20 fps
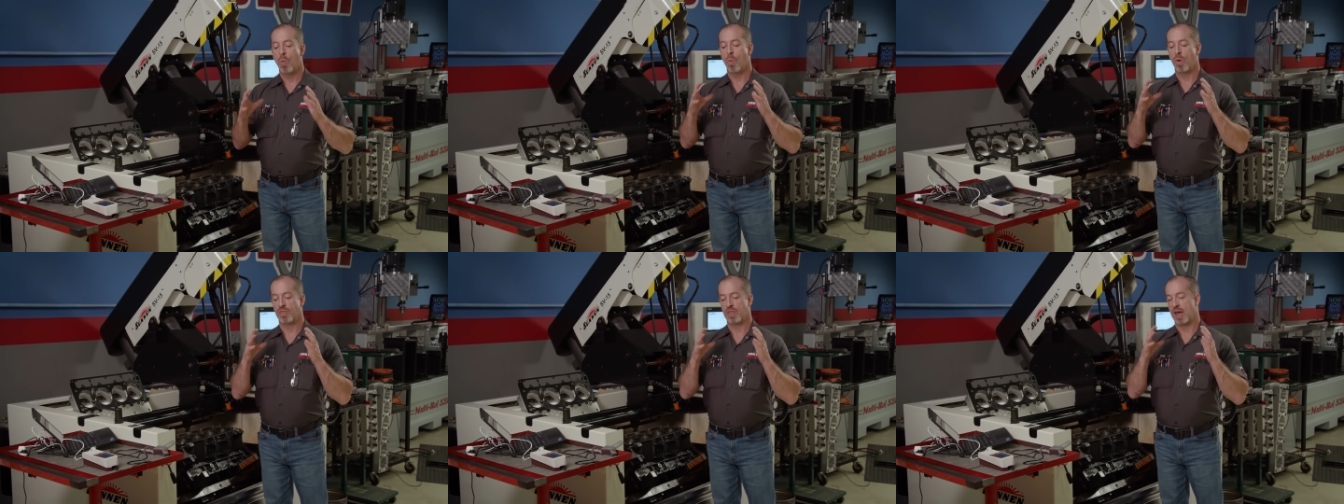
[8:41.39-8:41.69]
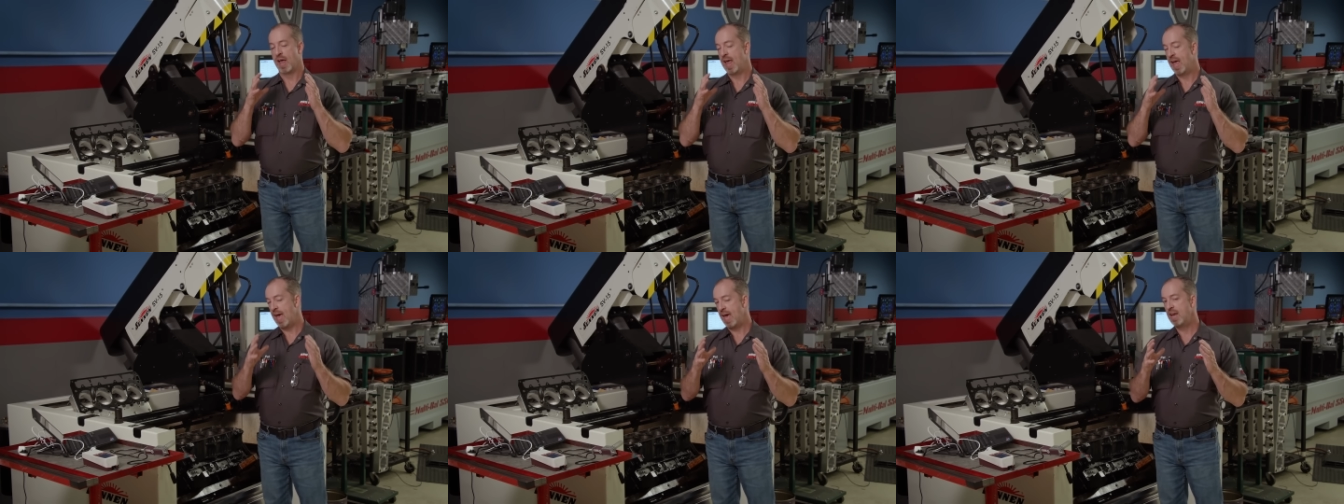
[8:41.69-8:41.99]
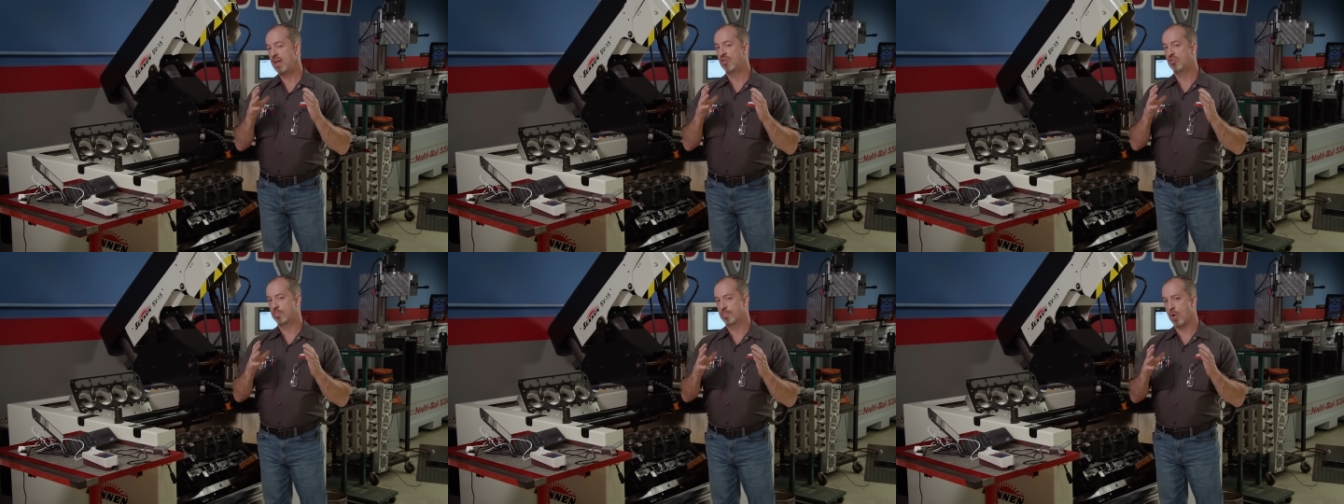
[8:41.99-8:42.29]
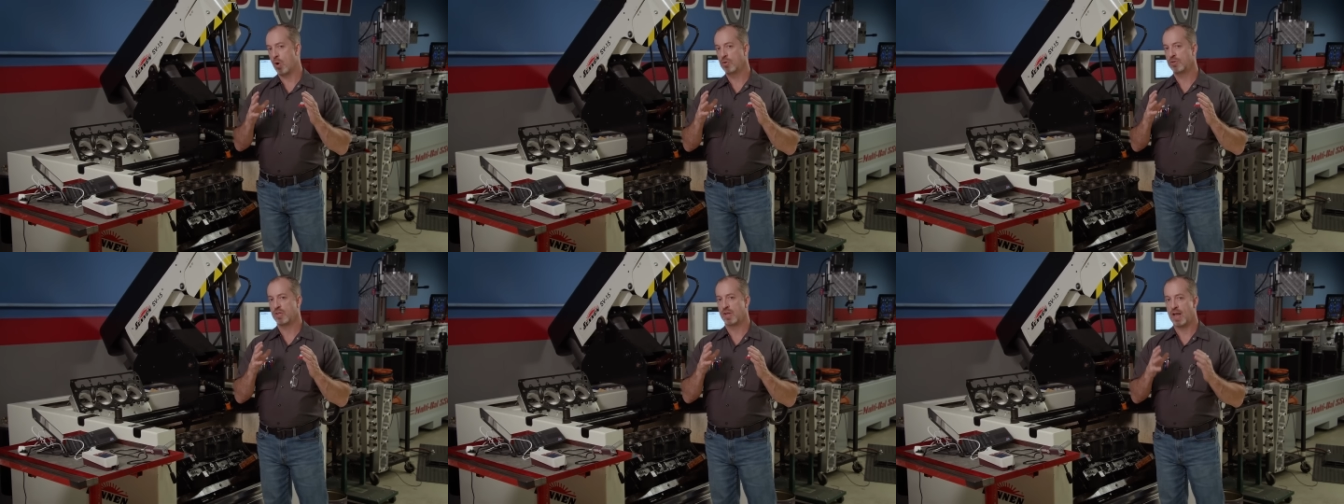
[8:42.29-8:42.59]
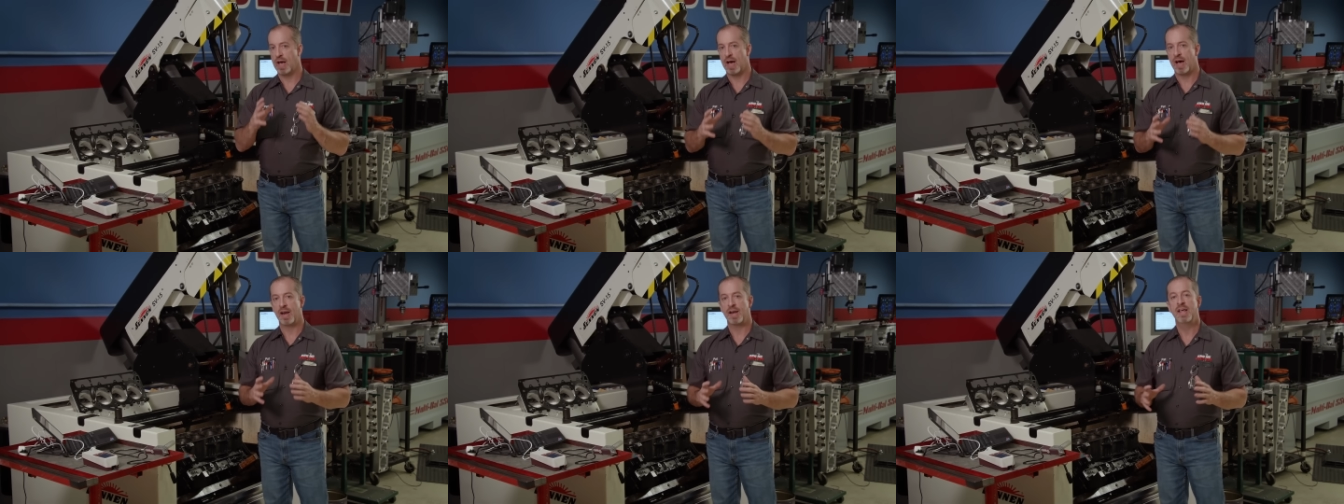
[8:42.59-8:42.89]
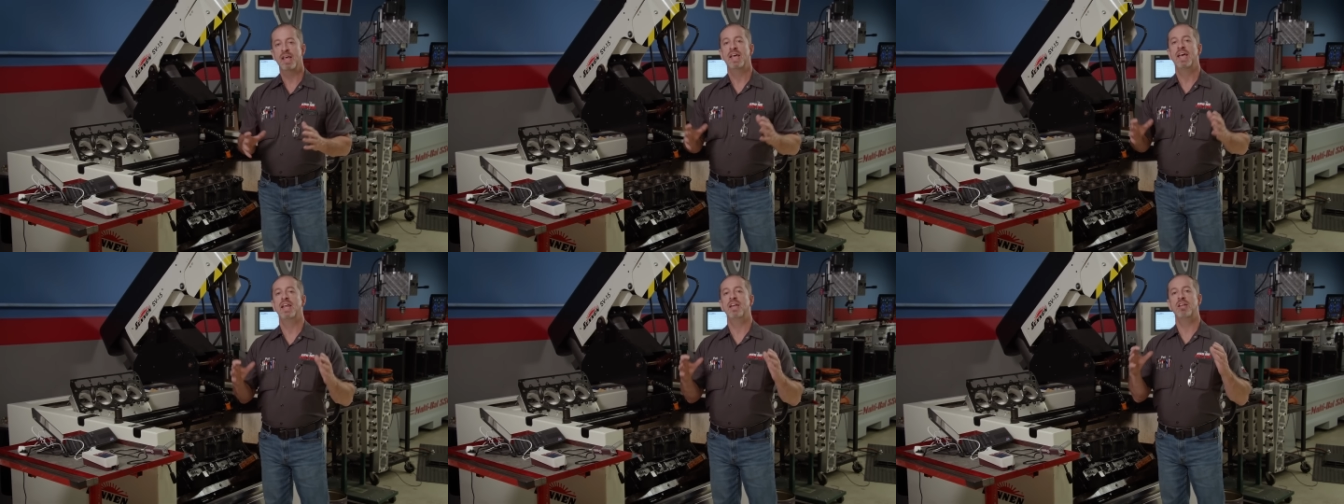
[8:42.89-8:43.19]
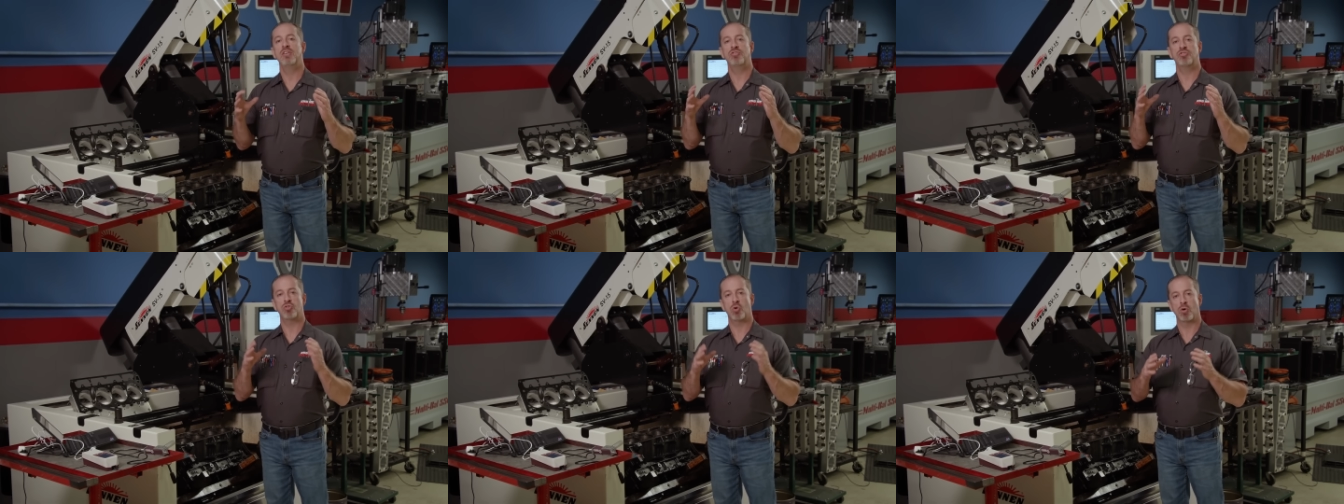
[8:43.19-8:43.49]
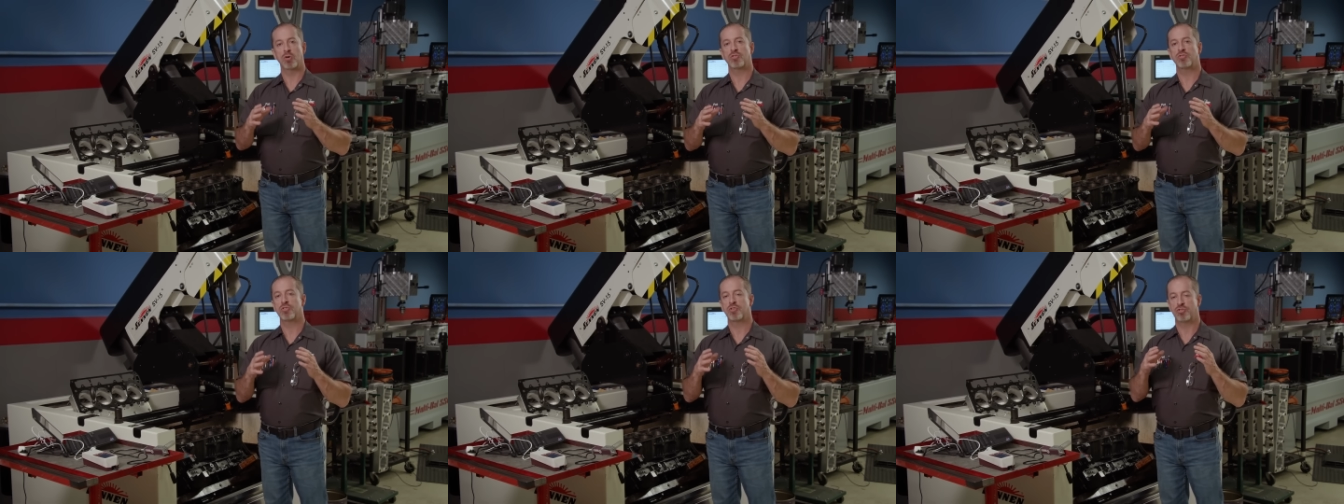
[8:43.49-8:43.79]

When the head is bolted on, it distorts